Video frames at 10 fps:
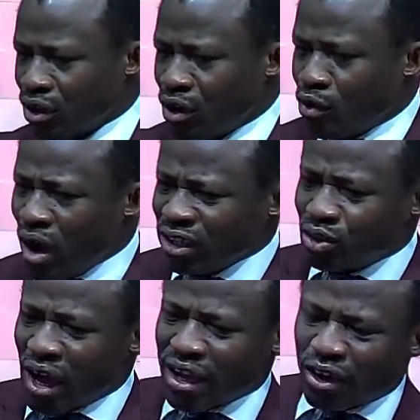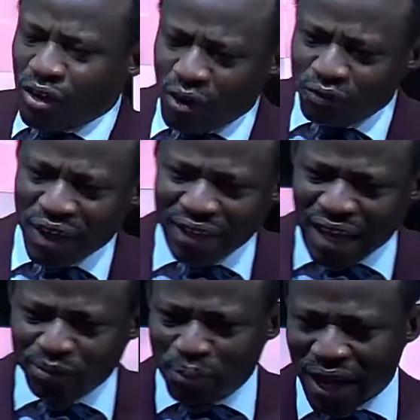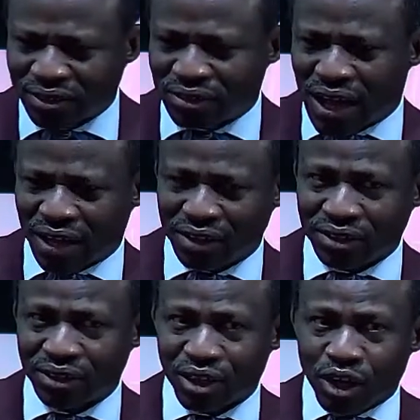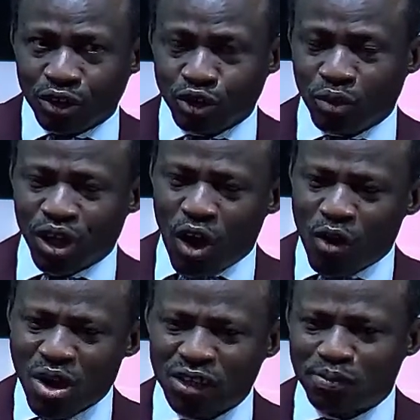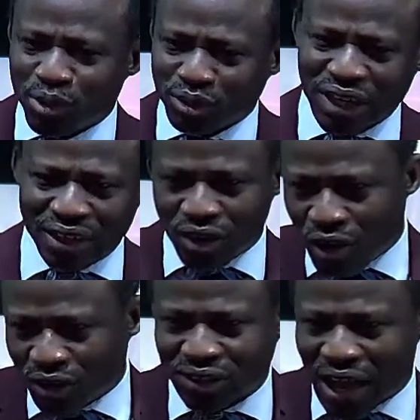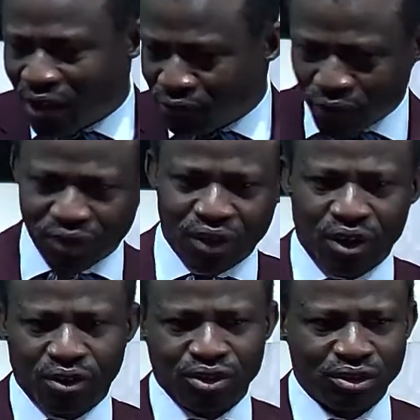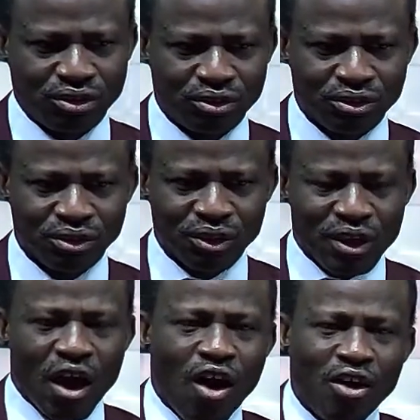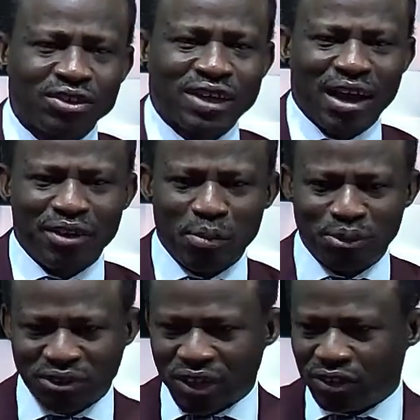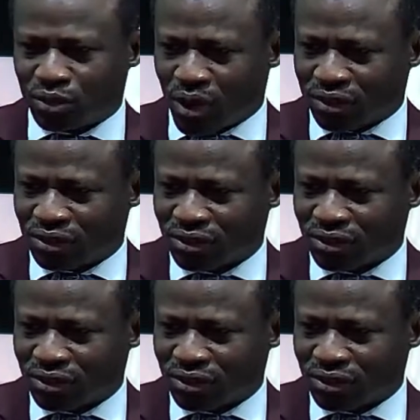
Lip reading: When you are a covenant partner, you will always build an altar for the Lord. Altar represents what?